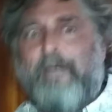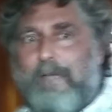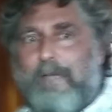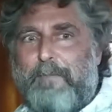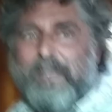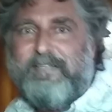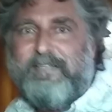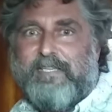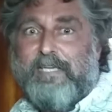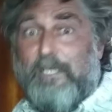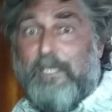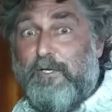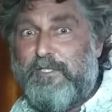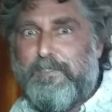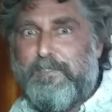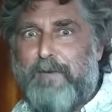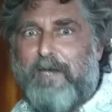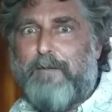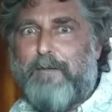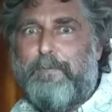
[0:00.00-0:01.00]
It makes a huge
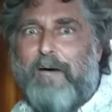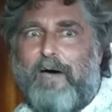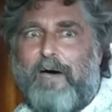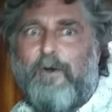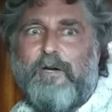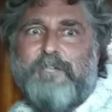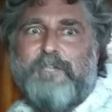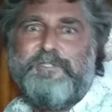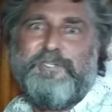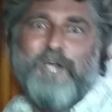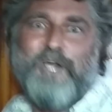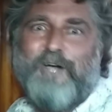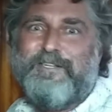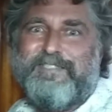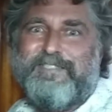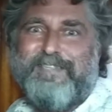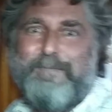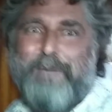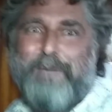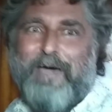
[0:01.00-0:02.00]
amount of power,
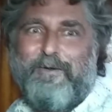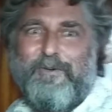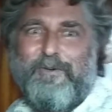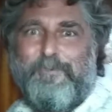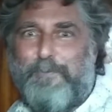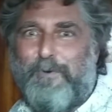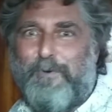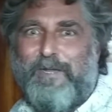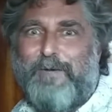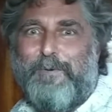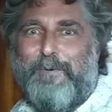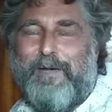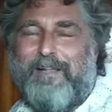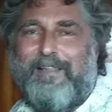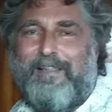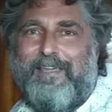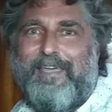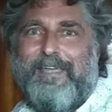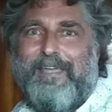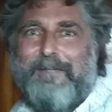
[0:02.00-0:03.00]
charges the batteries pretty
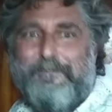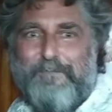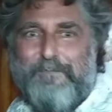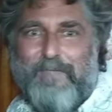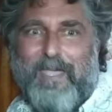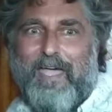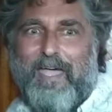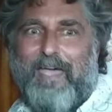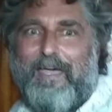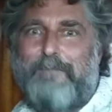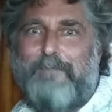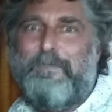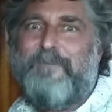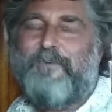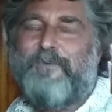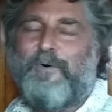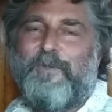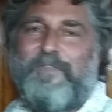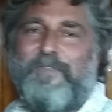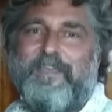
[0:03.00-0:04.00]
quickly, and
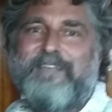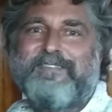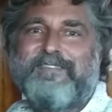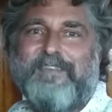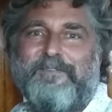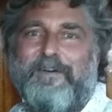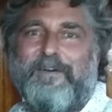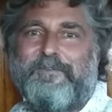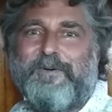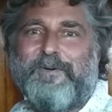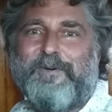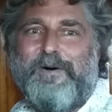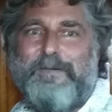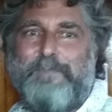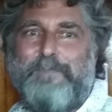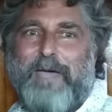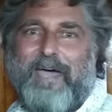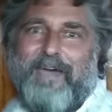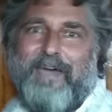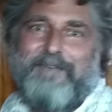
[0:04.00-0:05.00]
before things have ever gone
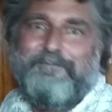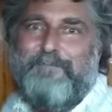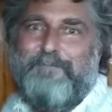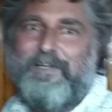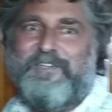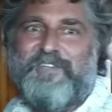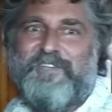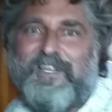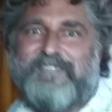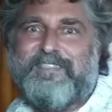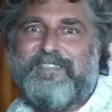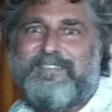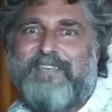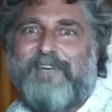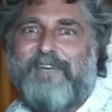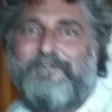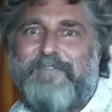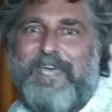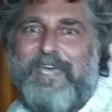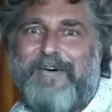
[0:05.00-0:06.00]
bad, it shuts
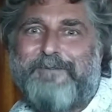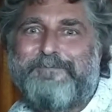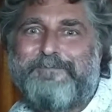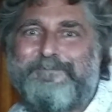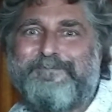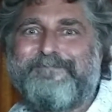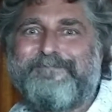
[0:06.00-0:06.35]
itself down.